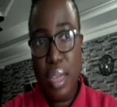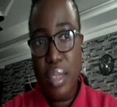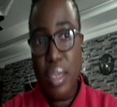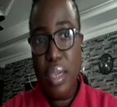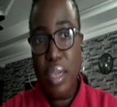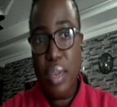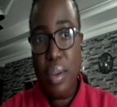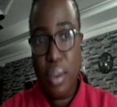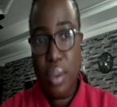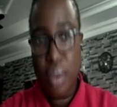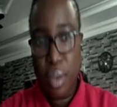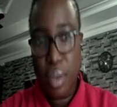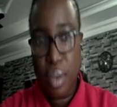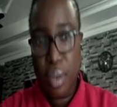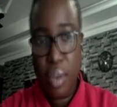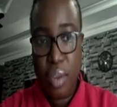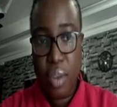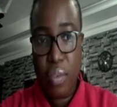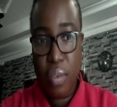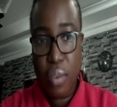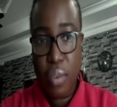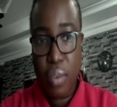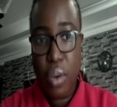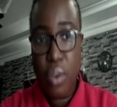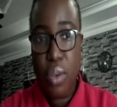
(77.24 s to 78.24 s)
another day
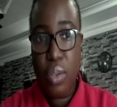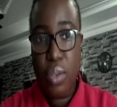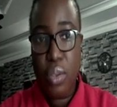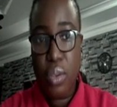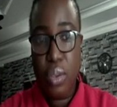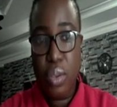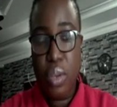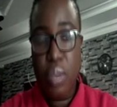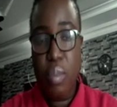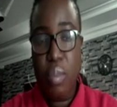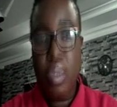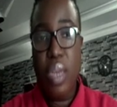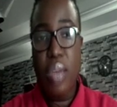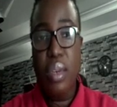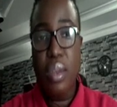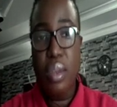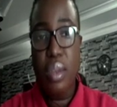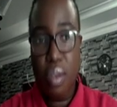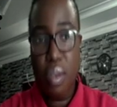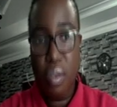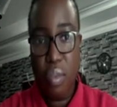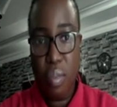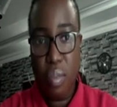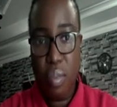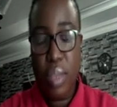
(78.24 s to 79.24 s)
for us to remind the
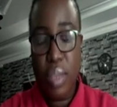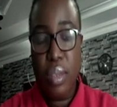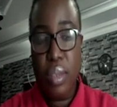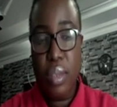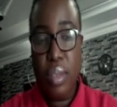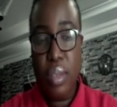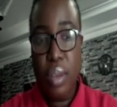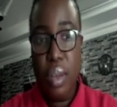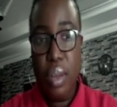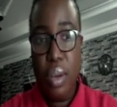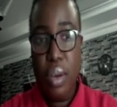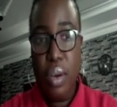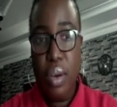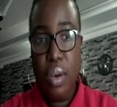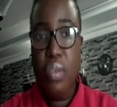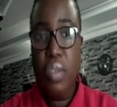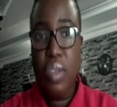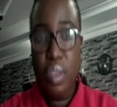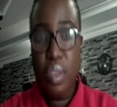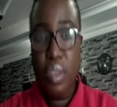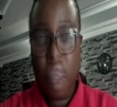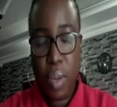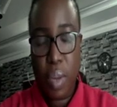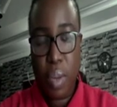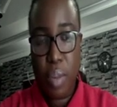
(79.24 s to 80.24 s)
government of its
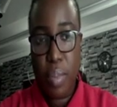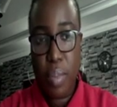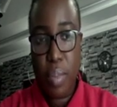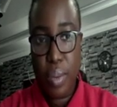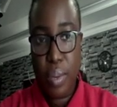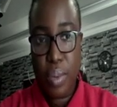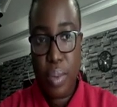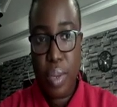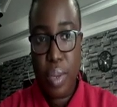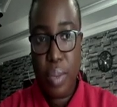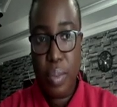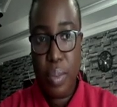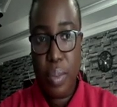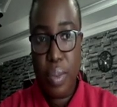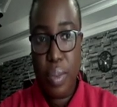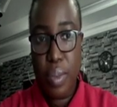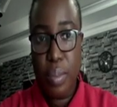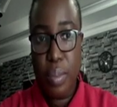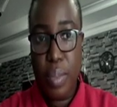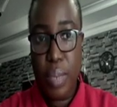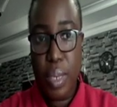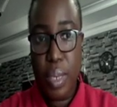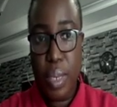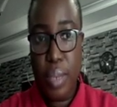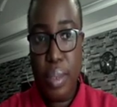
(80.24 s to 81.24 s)
primary
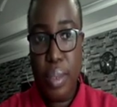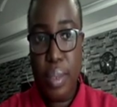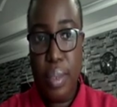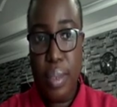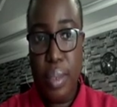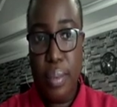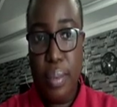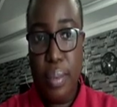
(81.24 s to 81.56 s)
responsibility.